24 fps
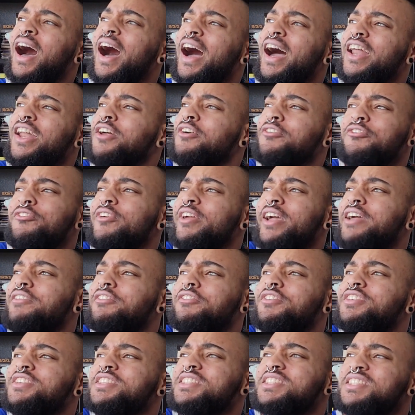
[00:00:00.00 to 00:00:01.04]
I don't think I've
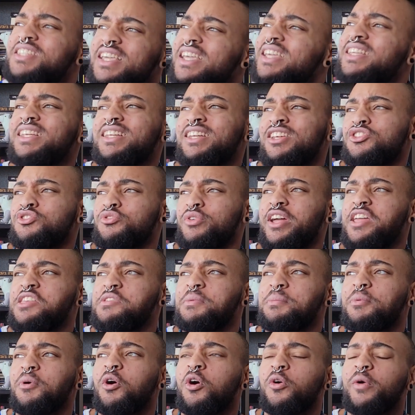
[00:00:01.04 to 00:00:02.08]
even seen any trans
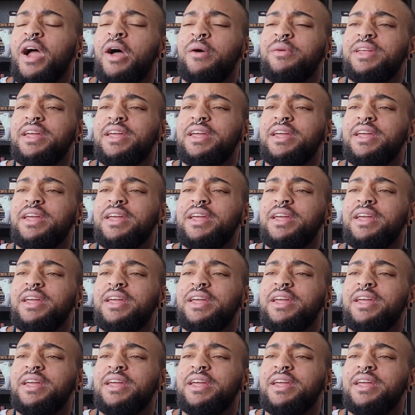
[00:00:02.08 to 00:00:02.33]
people around